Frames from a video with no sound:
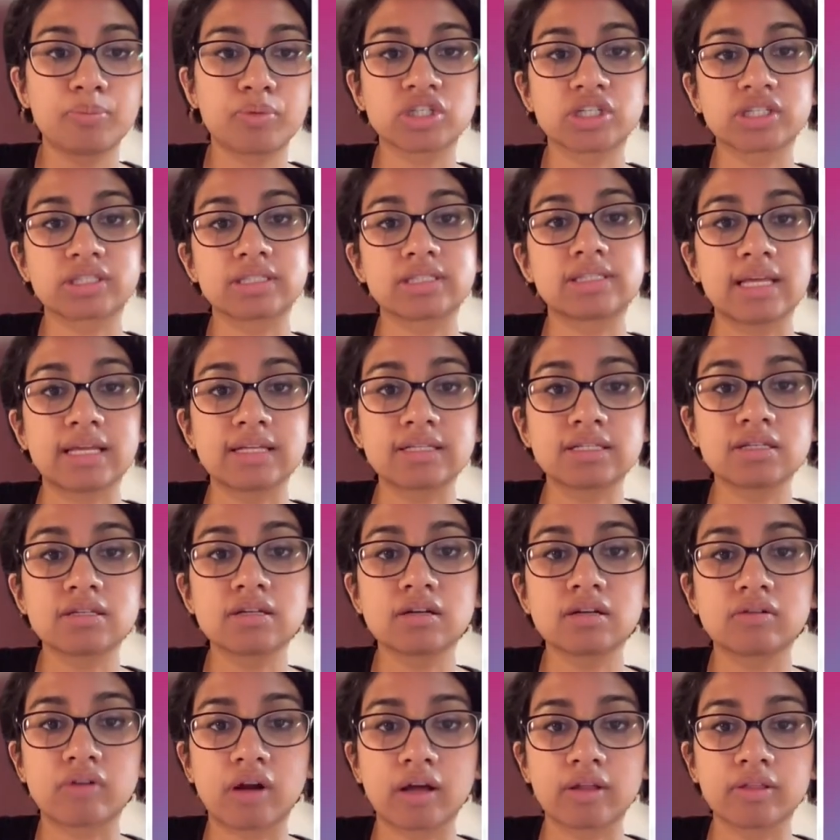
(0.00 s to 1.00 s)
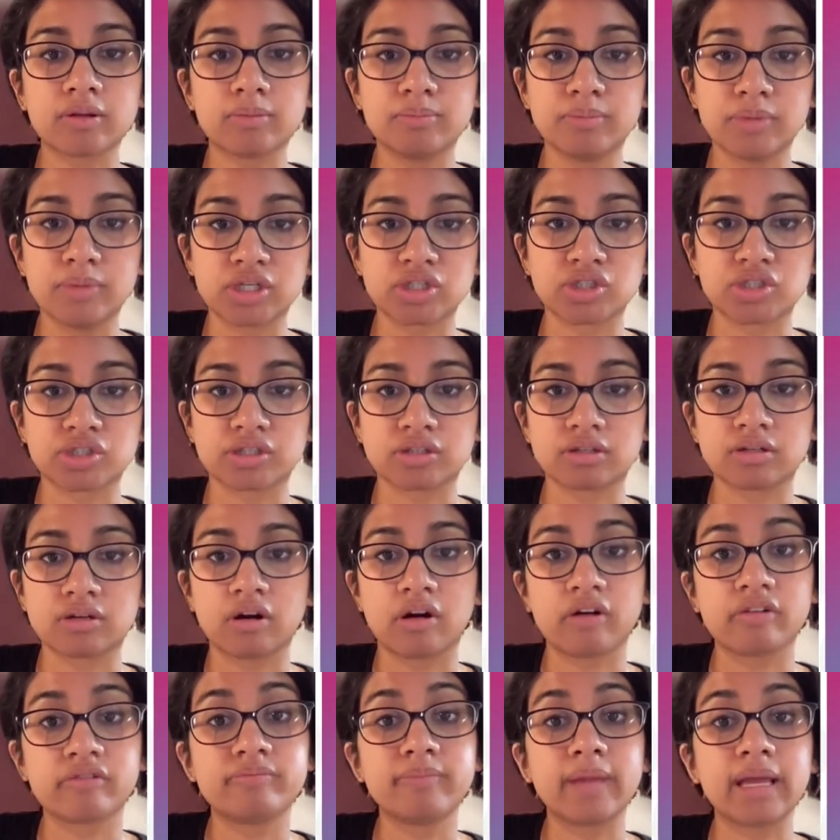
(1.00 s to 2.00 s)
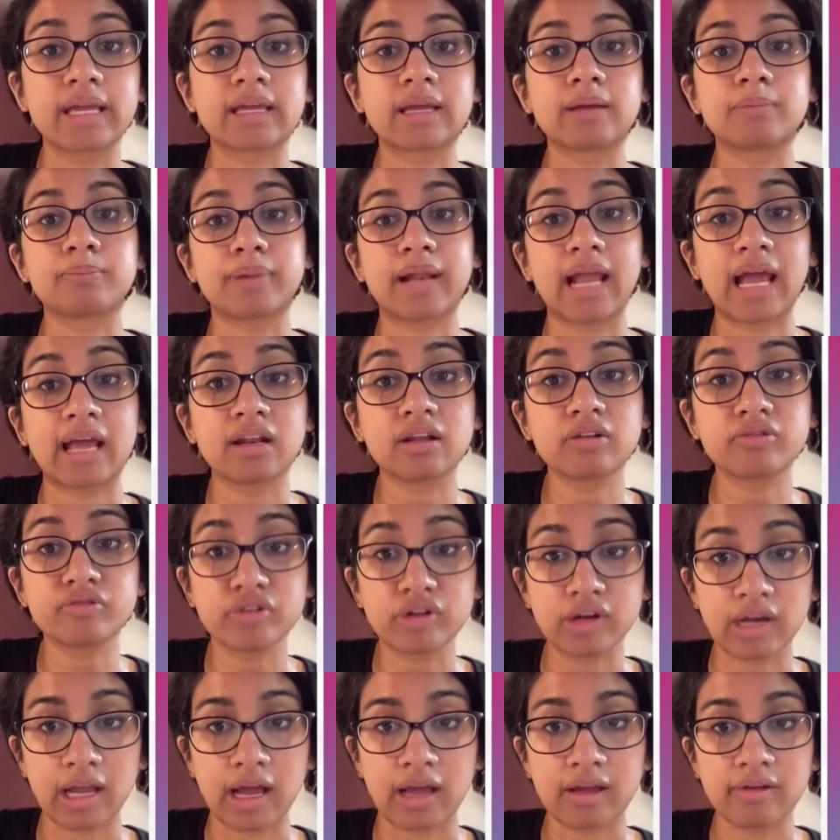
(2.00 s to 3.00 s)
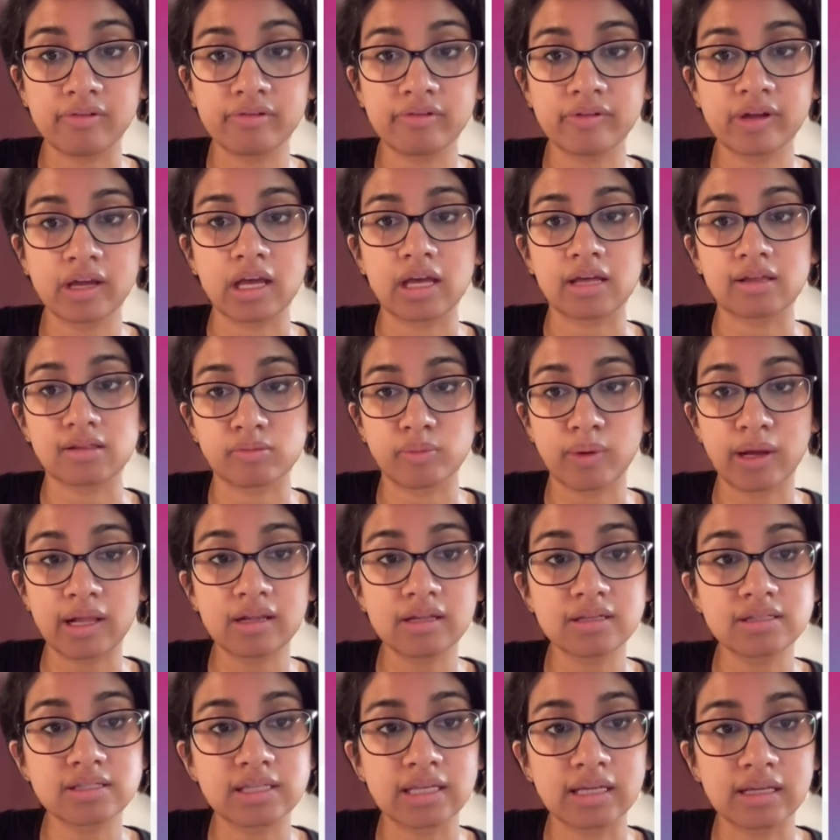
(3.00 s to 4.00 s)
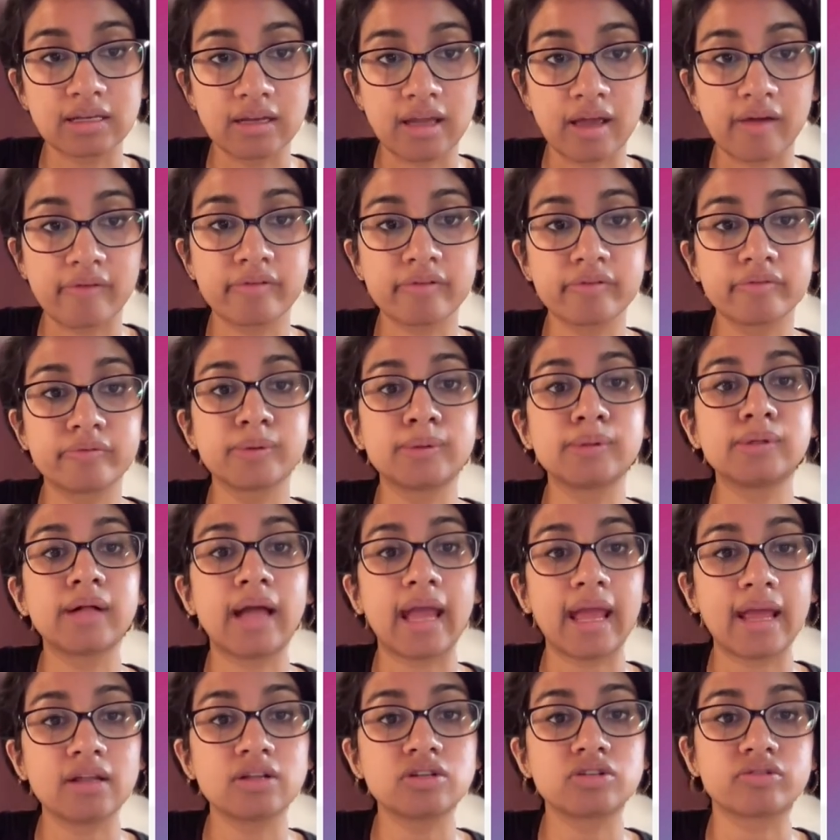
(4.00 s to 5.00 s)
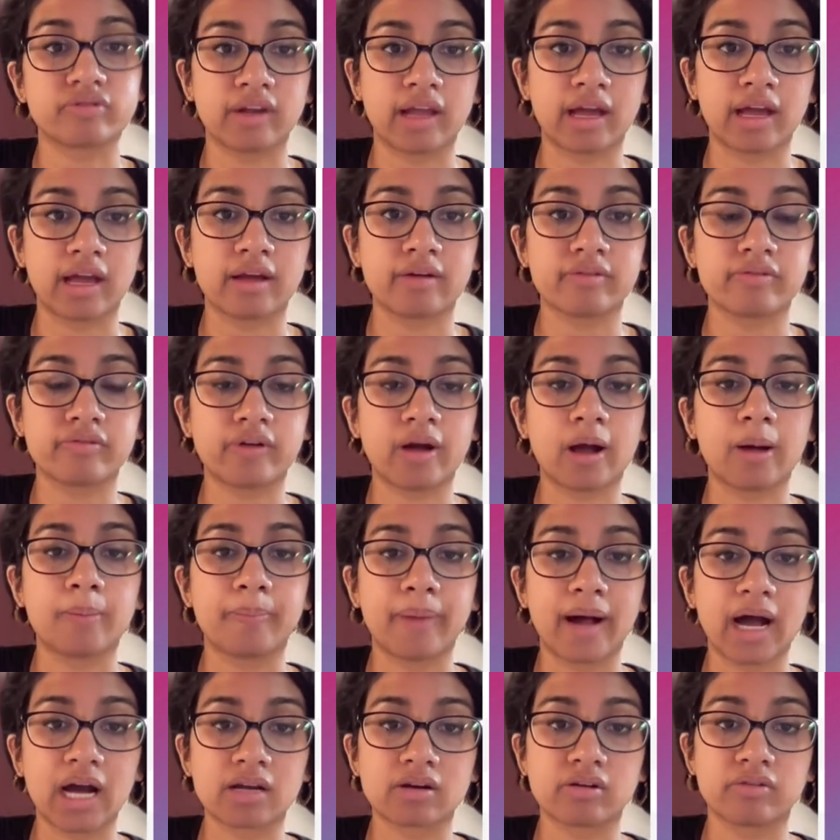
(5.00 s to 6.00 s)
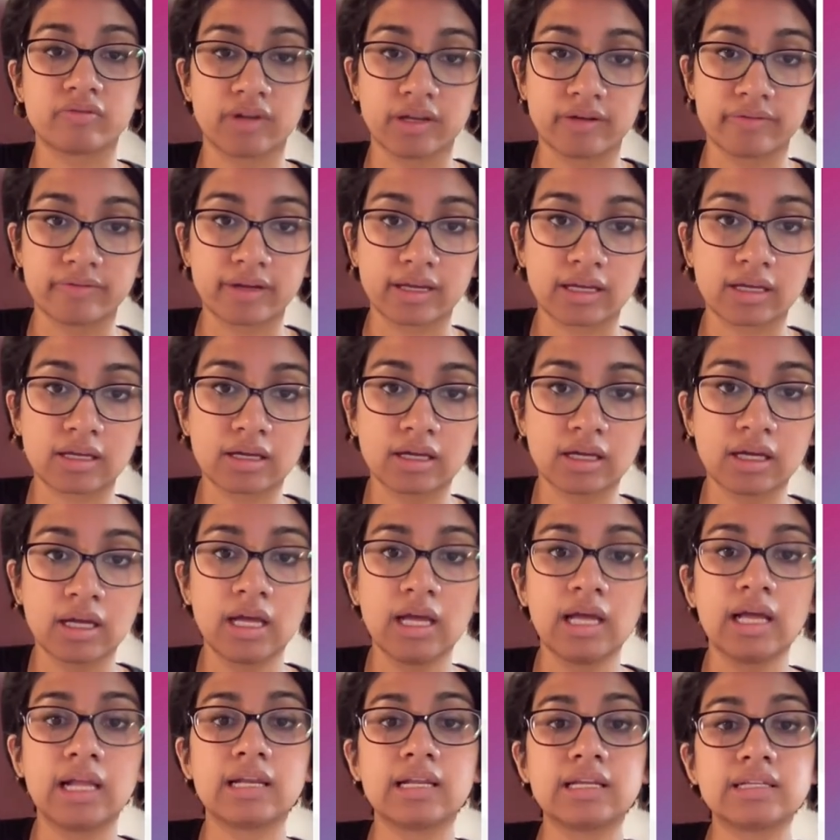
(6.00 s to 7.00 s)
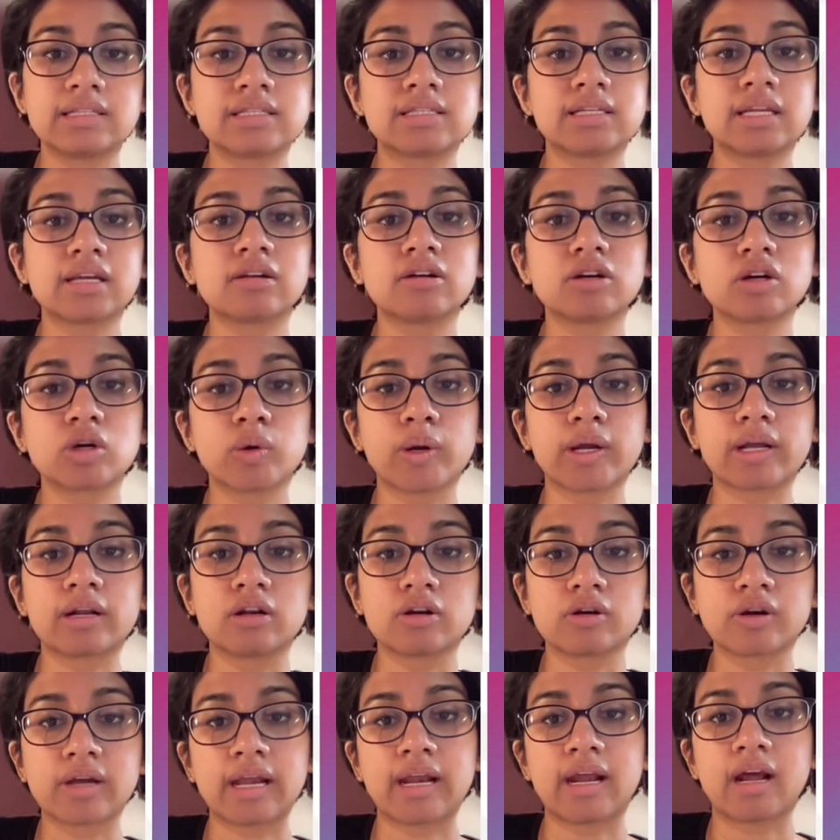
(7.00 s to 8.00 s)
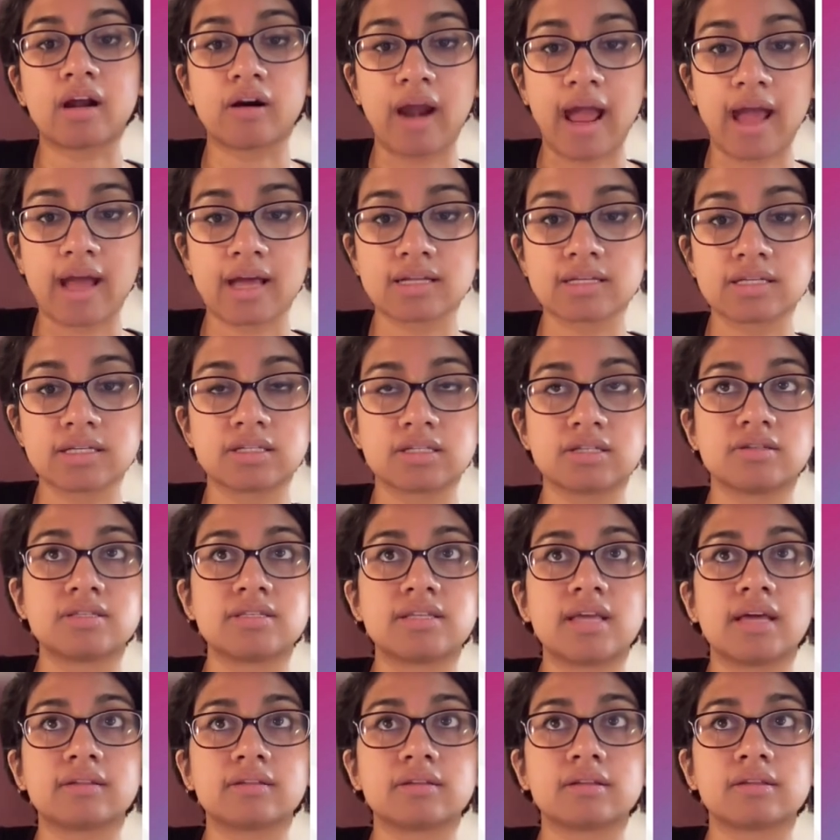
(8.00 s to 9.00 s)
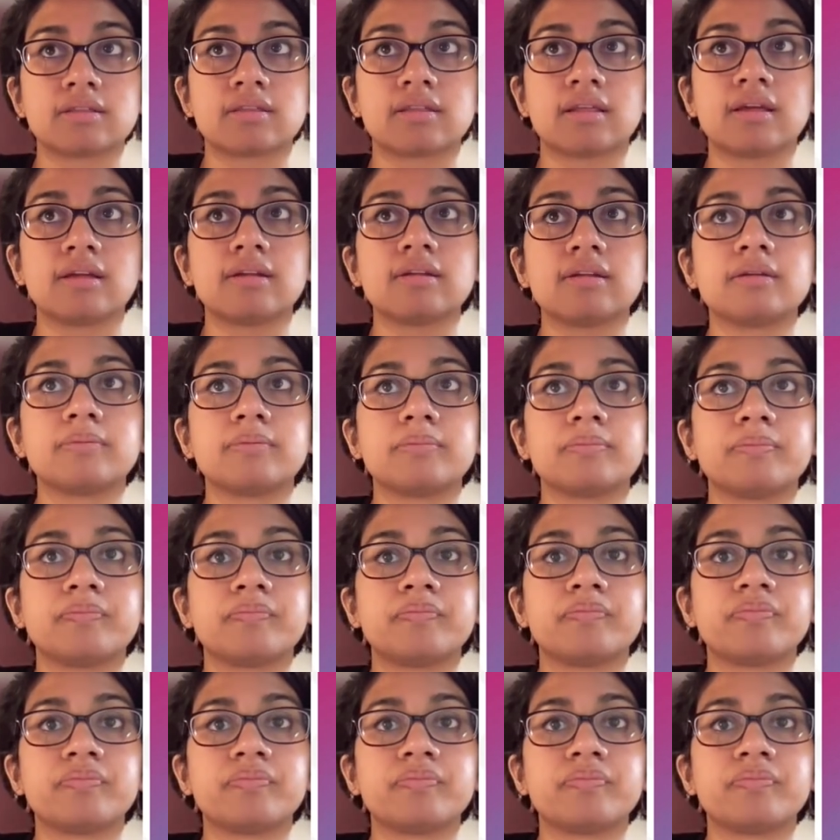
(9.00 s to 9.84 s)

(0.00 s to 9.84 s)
project is centered around the mission of making planning for life, as well as the inevitable end of life, a part of living. Let's take a quick look at our ad to set the scene.